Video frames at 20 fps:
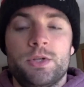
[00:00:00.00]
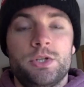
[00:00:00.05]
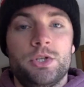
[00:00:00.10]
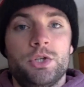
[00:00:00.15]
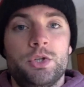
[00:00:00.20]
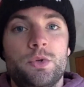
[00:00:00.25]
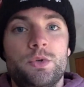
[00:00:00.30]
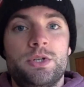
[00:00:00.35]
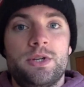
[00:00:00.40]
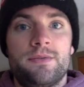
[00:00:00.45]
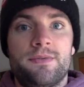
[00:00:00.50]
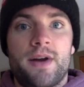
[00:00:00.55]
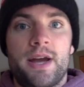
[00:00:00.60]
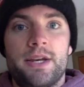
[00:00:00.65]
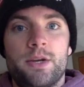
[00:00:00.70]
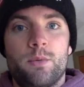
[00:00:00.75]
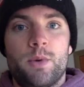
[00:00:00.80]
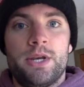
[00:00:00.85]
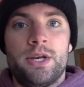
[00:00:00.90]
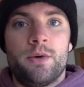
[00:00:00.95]
You should find
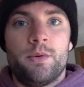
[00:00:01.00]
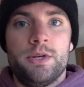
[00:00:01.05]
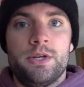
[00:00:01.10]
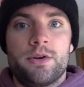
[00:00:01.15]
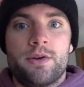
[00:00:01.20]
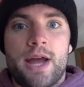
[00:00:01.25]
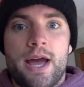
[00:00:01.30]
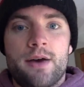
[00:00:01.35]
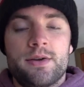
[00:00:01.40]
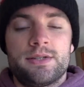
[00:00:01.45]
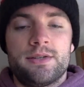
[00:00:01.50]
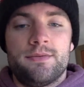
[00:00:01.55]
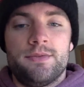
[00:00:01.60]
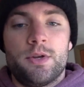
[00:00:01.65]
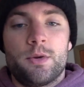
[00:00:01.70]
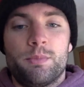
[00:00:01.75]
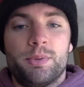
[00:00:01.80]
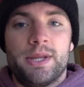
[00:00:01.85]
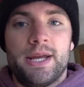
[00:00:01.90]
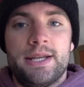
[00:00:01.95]
a window in your house if
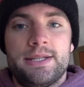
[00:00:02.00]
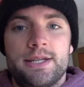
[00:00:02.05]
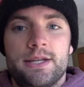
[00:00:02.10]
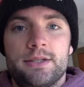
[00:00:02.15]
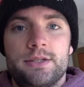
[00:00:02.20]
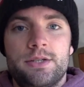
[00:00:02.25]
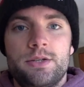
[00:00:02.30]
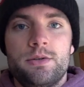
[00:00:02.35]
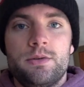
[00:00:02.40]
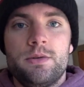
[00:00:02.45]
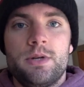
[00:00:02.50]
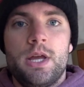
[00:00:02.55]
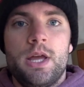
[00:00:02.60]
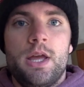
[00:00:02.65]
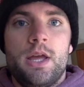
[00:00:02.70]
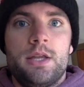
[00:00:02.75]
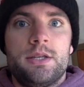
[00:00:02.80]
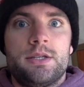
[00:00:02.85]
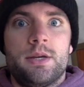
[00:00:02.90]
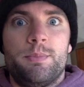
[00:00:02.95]
you're planting too,
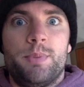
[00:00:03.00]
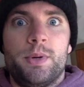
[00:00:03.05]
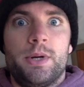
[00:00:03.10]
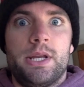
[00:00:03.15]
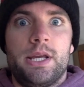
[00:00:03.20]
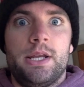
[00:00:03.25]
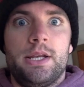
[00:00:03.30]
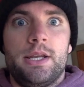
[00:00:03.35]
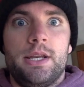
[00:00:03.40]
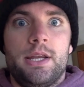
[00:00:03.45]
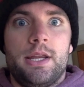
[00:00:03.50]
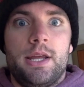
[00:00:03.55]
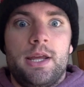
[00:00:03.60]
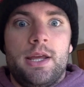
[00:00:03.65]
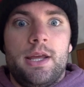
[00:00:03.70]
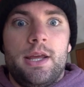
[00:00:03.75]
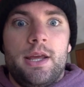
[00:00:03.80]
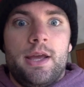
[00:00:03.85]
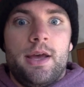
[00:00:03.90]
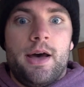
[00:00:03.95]
to put it
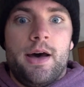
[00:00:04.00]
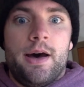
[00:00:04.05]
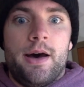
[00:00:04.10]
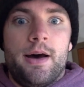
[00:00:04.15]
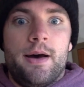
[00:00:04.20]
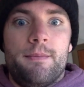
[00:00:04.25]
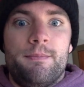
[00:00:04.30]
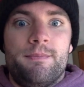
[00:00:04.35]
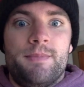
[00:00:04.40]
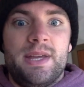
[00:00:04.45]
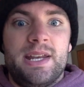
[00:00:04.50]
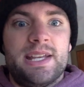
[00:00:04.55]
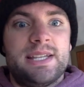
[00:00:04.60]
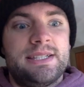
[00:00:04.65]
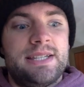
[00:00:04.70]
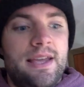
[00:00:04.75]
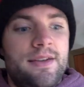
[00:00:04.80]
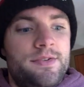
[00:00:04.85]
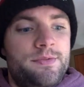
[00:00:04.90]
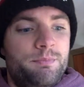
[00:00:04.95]
in a
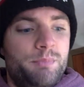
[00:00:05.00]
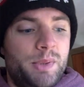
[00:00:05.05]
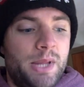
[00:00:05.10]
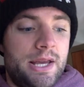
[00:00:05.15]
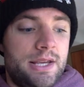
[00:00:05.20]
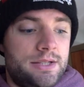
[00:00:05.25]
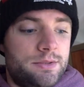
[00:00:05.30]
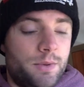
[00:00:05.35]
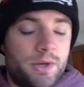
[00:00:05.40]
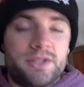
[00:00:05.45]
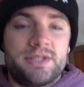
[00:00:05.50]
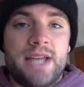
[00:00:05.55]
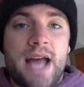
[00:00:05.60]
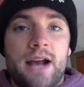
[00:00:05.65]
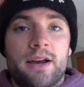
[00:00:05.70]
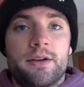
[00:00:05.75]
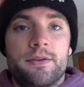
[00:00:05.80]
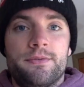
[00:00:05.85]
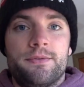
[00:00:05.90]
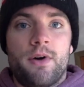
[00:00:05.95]
safe place where it's not
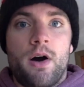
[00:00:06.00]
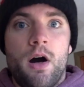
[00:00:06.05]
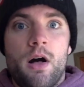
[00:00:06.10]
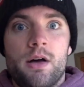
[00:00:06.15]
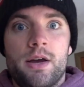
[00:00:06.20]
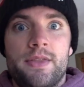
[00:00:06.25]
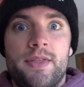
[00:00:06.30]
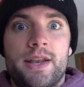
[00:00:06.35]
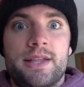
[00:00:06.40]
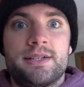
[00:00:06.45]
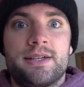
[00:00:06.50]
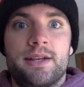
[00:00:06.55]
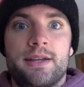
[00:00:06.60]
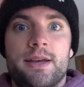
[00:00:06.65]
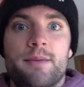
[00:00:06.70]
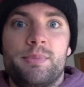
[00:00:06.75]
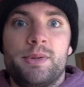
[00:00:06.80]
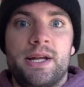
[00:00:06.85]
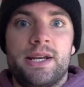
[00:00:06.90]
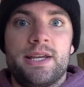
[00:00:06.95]
going to fall and that it's going to
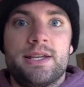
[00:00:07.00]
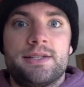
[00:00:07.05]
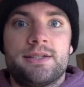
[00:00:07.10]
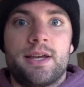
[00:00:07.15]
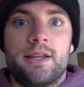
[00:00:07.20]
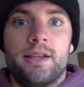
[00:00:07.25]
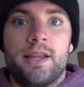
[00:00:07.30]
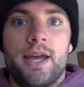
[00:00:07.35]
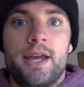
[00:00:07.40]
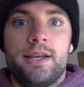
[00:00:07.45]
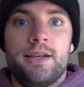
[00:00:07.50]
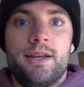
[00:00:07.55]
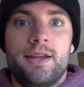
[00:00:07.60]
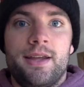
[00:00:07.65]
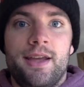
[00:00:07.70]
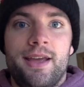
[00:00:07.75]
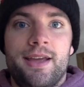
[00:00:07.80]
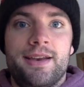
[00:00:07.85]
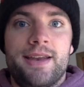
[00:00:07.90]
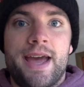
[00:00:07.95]
get plenty of sunlight.
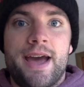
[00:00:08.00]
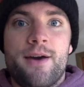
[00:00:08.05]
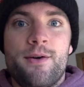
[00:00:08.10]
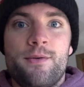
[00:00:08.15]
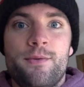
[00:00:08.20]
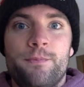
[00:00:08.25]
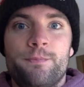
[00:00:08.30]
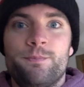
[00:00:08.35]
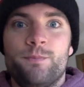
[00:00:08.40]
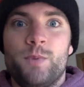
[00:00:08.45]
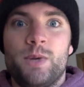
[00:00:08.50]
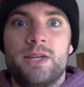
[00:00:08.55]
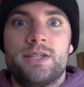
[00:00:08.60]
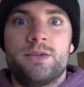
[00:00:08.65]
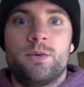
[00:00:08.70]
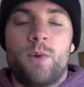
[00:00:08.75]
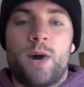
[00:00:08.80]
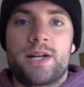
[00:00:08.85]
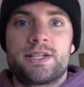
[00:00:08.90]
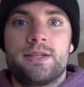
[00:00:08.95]
And now we get
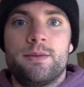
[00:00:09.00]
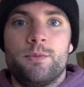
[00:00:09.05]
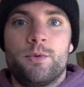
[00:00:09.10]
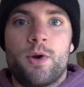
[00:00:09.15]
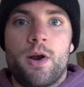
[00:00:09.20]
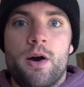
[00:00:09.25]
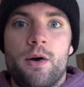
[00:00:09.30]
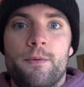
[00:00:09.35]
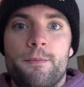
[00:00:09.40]
to watch them grow.